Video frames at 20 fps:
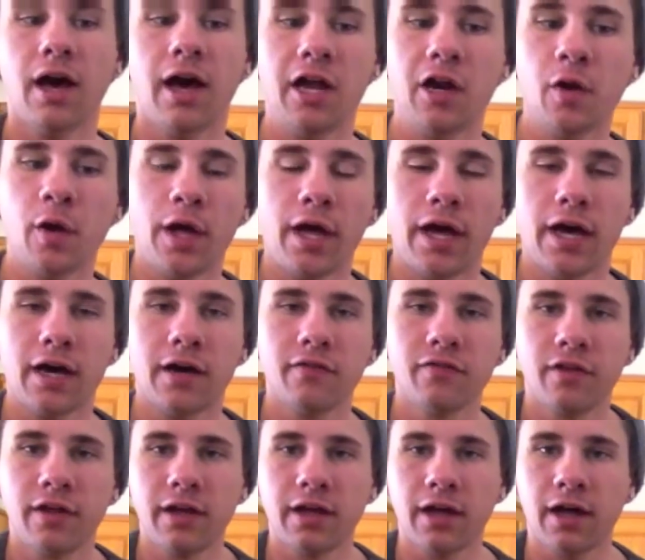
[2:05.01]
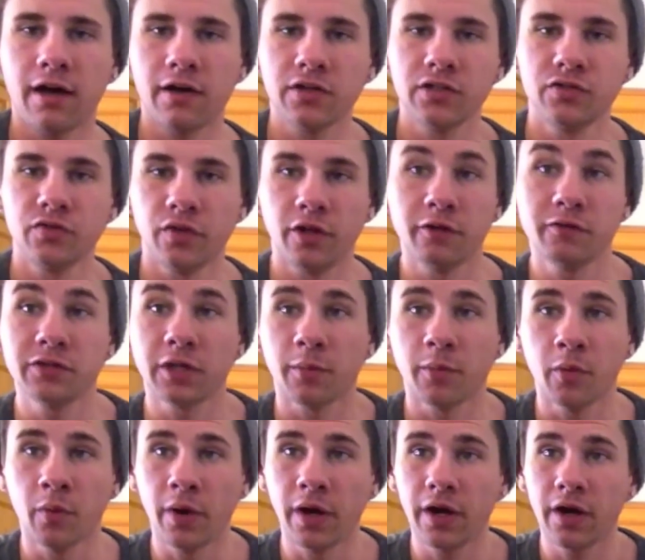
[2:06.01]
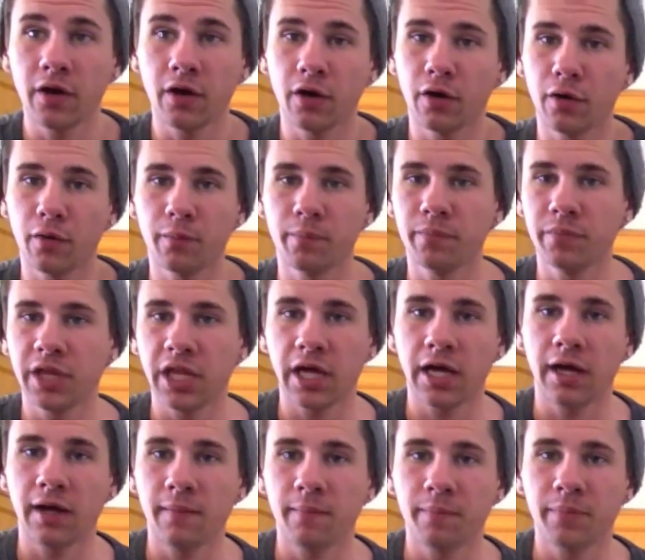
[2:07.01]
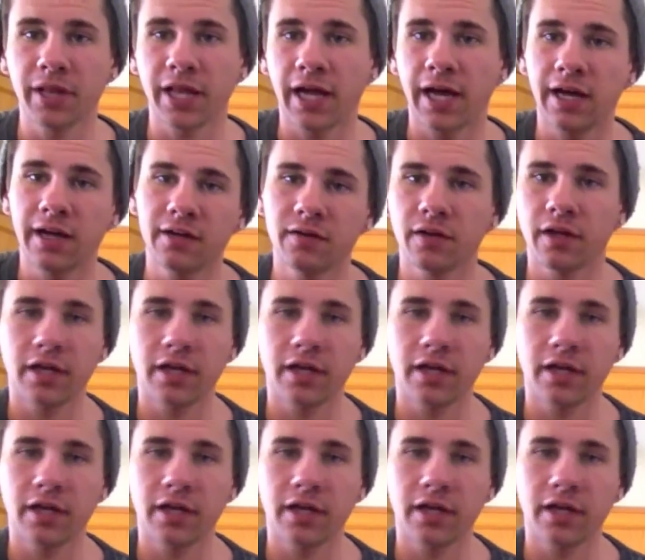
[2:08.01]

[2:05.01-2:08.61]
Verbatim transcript: I don't have like a house full of Tupperware or the plat,